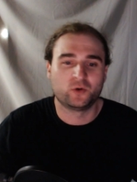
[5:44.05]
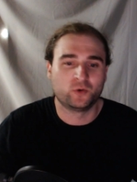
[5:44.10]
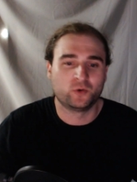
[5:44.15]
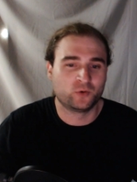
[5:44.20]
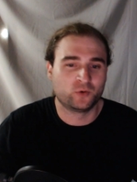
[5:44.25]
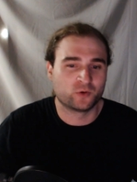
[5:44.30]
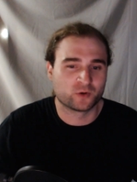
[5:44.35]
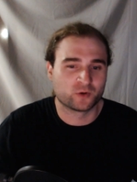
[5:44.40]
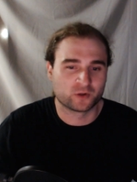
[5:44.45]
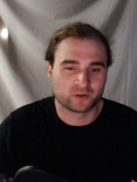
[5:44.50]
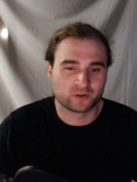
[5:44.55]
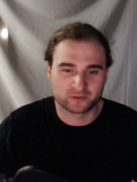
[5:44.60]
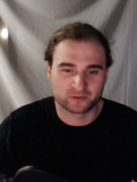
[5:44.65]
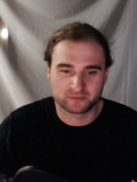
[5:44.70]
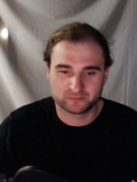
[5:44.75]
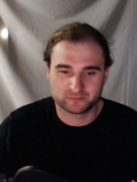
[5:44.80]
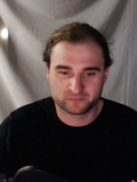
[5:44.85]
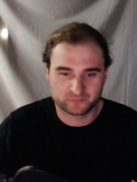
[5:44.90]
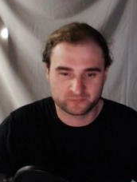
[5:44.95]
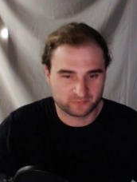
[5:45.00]

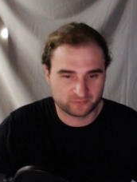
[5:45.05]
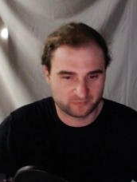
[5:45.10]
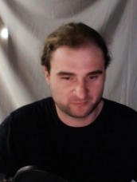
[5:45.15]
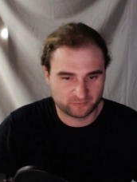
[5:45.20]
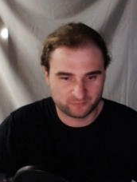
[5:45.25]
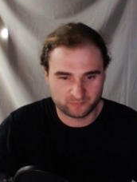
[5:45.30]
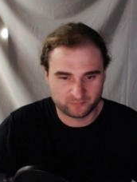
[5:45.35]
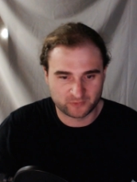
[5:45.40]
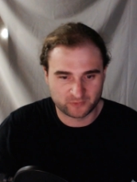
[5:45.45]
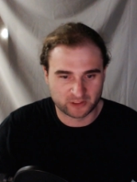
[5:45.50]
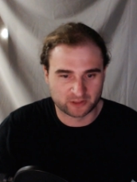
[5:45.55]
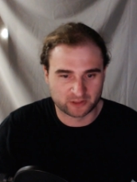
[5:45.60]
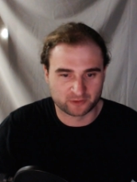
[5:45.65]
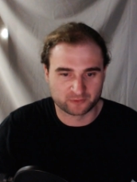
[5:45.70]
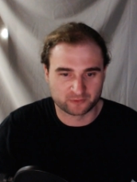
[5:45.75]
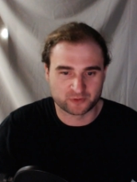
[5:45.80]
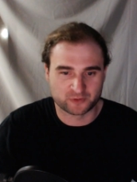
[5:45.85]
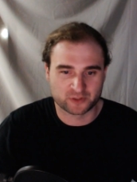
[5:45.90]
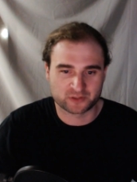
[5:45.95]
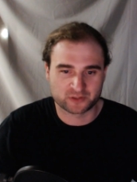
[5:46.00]
or you
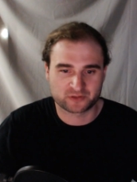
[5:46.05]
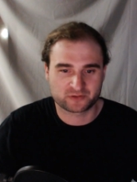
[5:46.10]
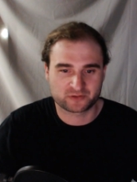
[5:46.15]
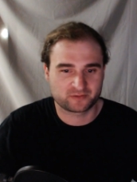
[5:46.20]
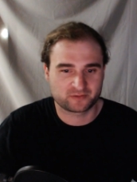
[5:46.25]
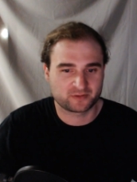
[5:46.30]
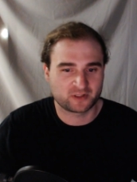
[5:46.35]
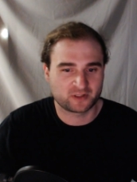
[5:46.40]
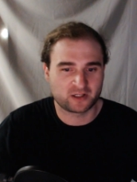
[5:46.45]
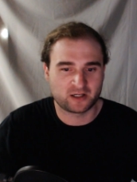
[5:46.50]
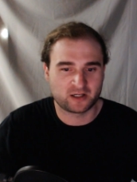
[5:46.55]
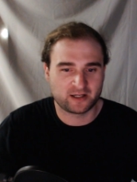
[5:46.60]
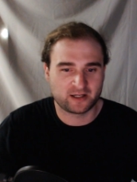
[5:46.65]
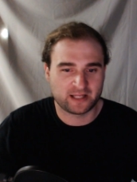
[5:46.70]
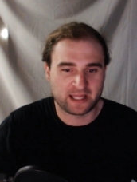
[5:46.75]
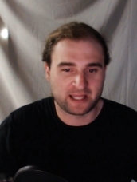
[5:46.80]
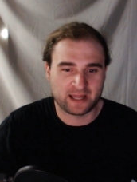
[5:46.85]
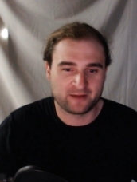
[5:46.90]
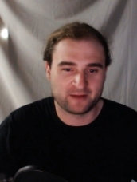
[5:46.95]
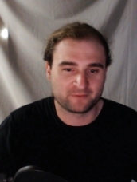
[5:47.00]
know, just
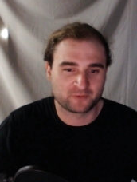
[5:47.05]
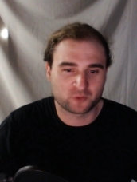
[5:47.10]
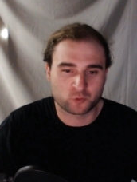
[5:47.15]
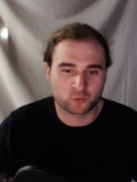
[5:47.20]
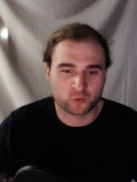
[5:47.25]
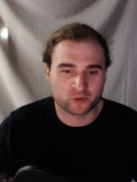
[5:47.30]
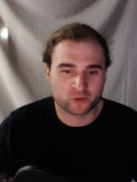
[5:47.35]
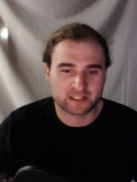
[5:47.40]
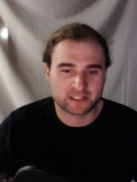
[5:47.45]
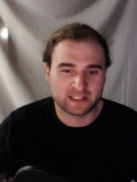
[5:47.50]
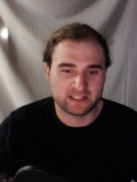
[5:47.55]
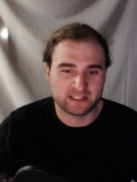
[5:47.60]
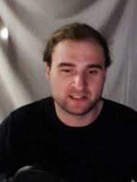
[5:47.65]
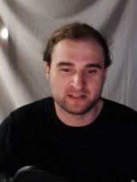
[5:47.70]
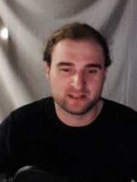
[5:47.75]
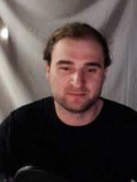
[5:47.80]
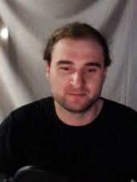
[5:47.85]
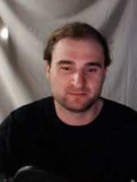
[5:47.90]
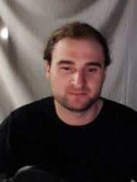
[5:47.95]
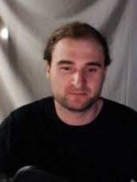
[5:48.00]
have
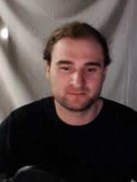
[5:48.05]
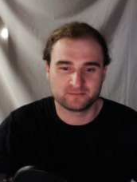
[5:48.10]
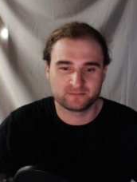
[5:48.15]
quirky